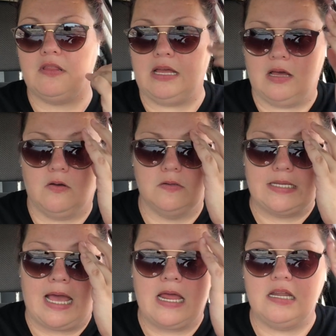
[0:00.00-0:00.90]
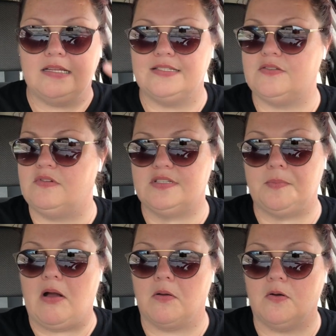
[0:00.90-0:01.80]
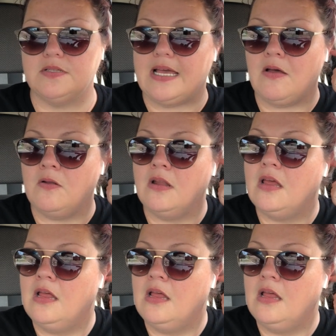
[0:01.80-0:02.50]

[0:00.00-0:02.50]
that goes on as soon as the power goes out.